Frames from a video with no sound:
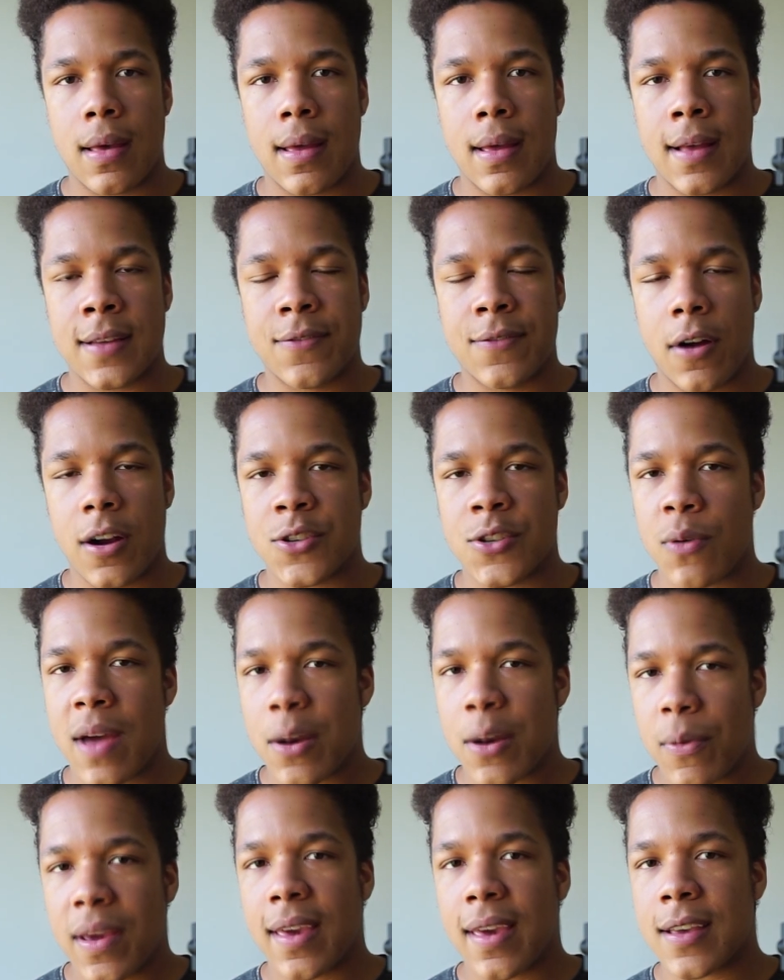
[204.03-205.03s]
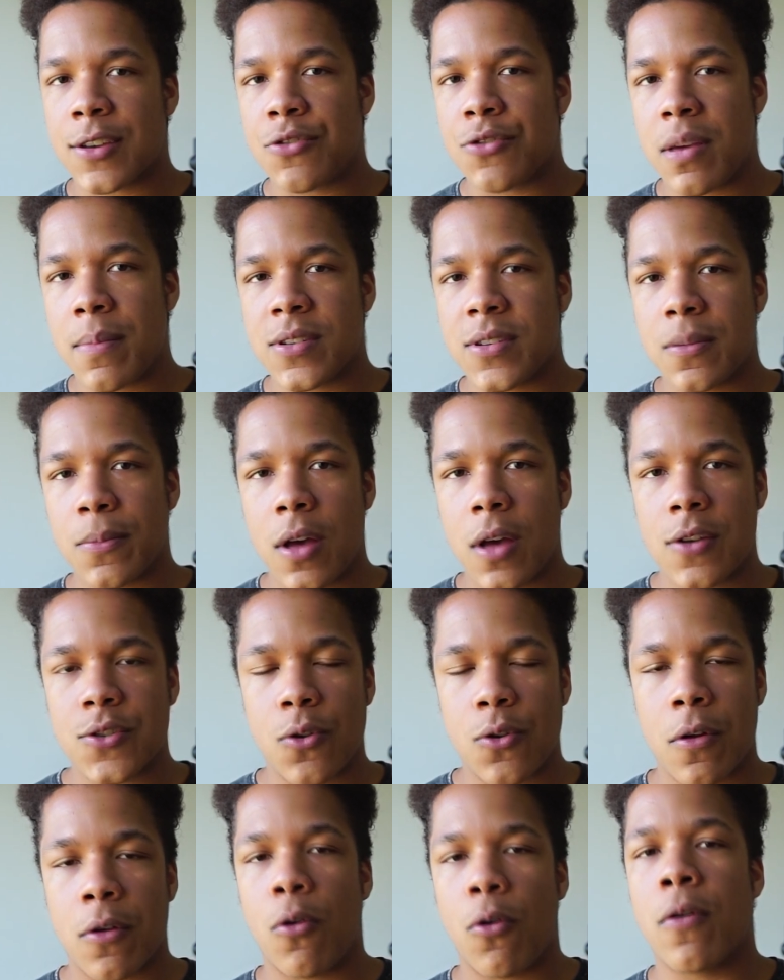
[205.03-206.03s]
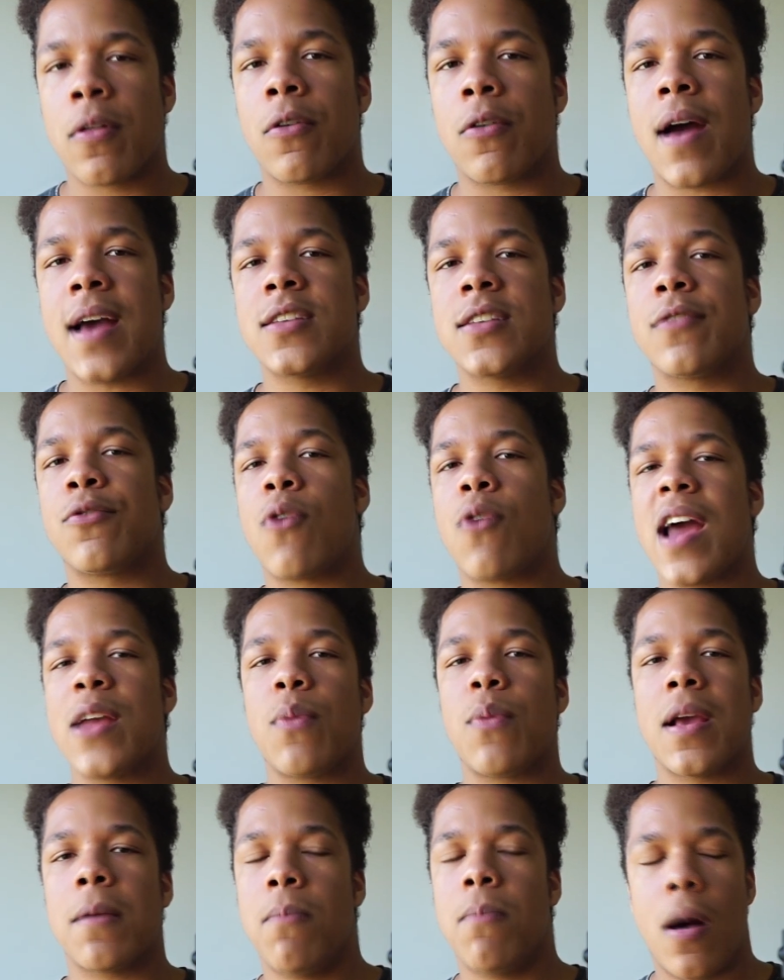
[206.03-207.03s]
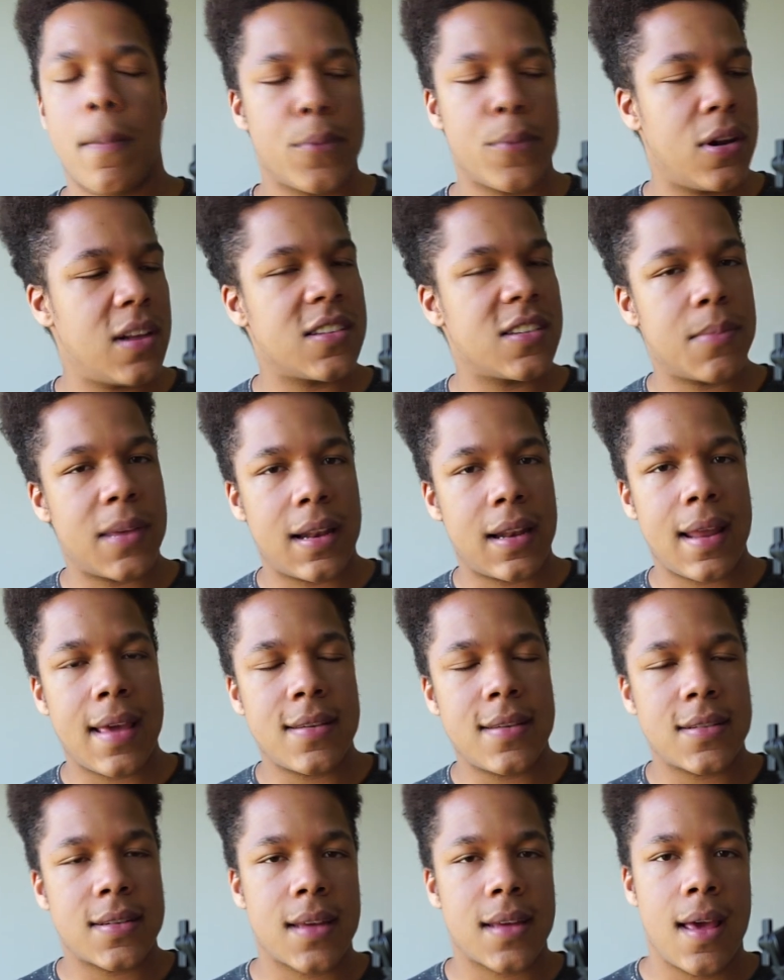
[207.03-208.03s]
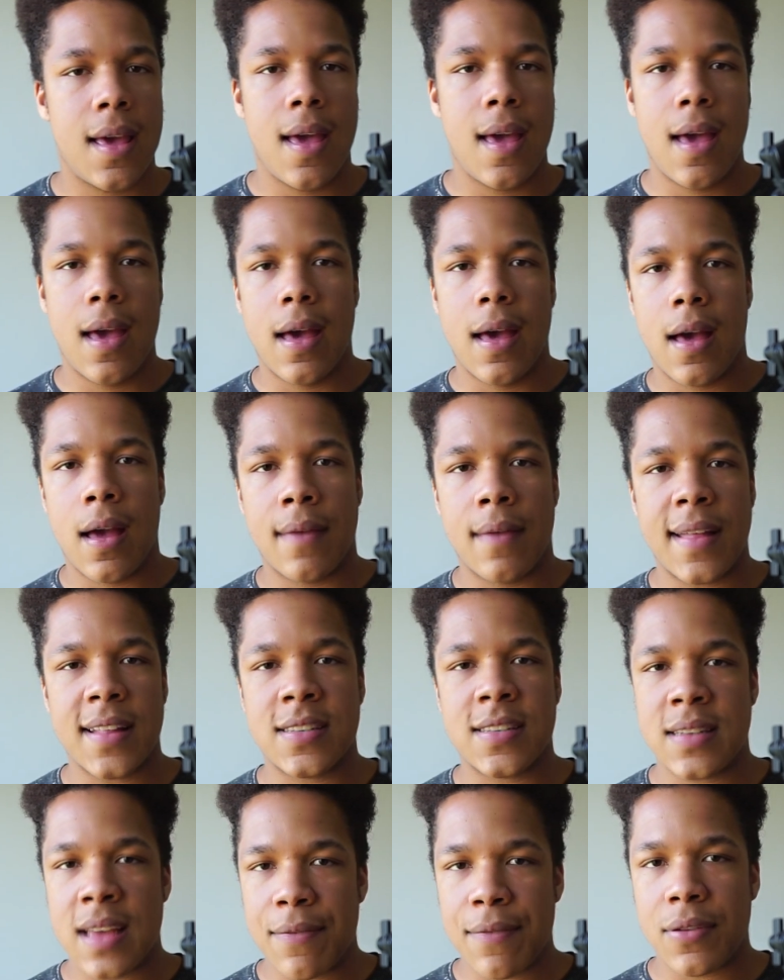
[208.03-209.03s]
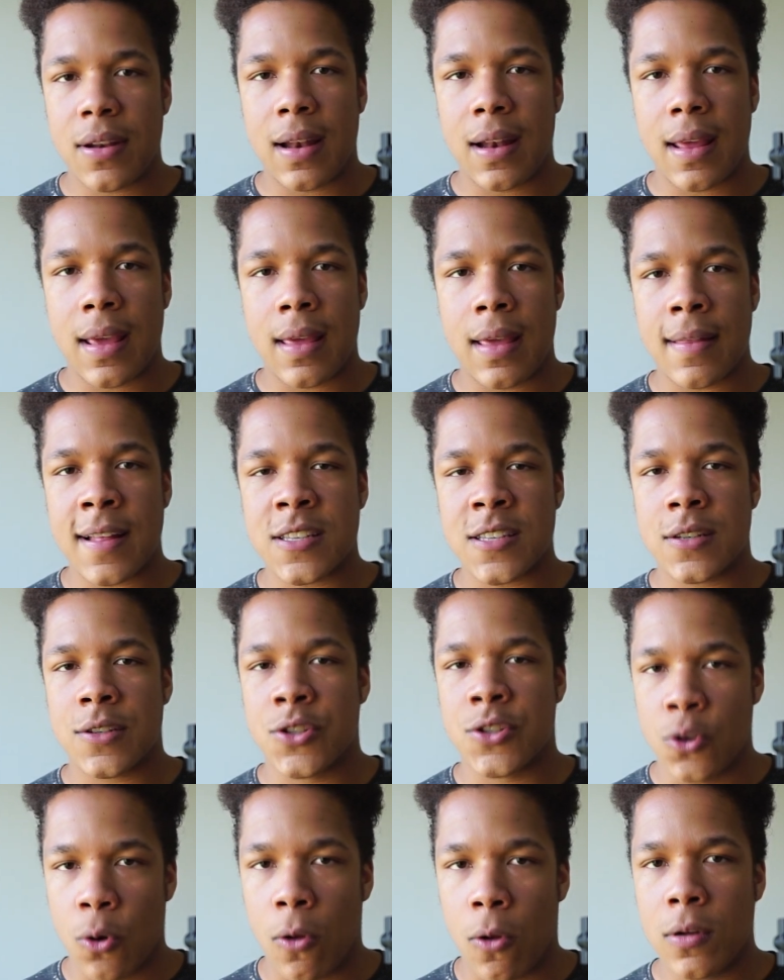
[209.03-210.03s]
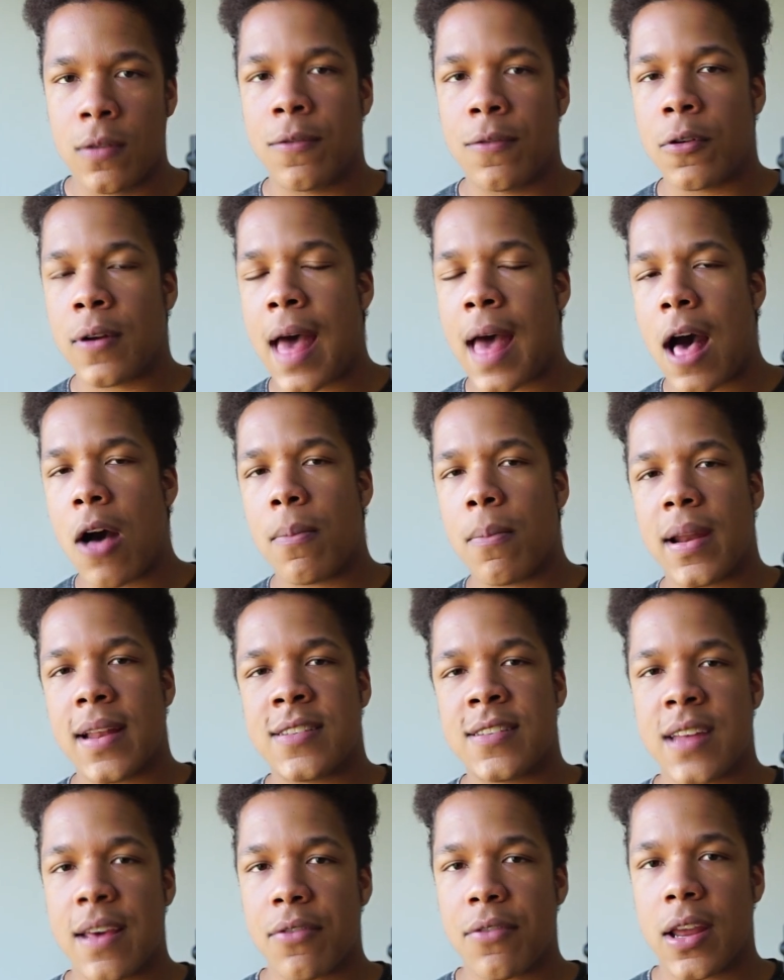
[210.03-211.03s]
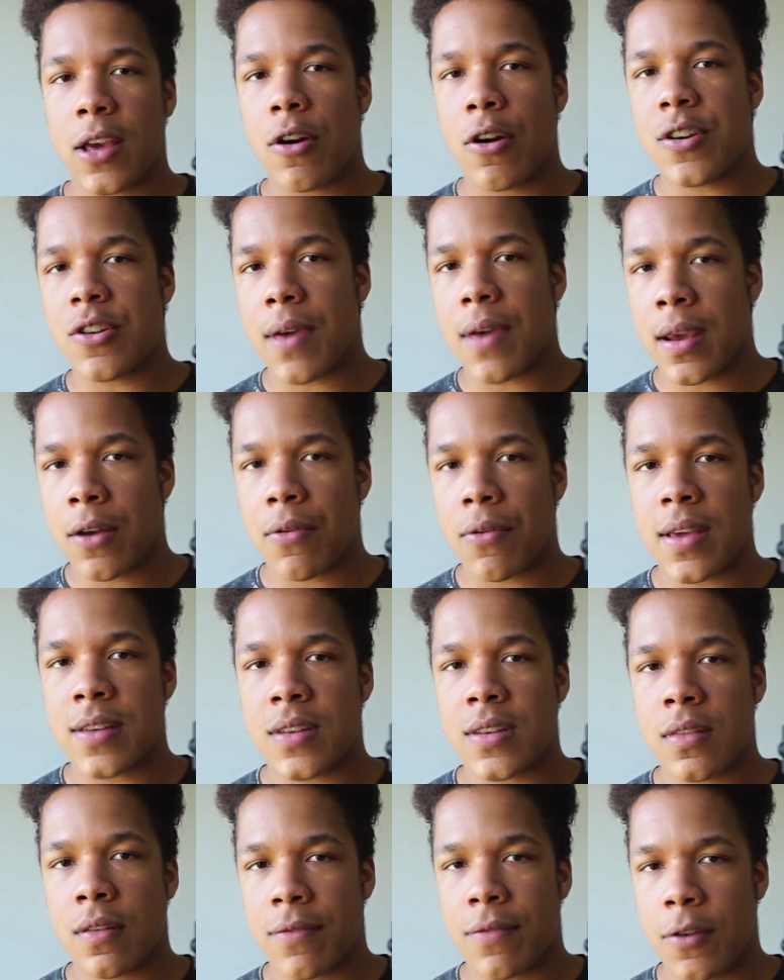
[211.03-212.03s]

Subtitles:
as far as right-wing extremism goes, or the rise of right-wing populism at least, that's stalled for now, but it's definitely going to increase in the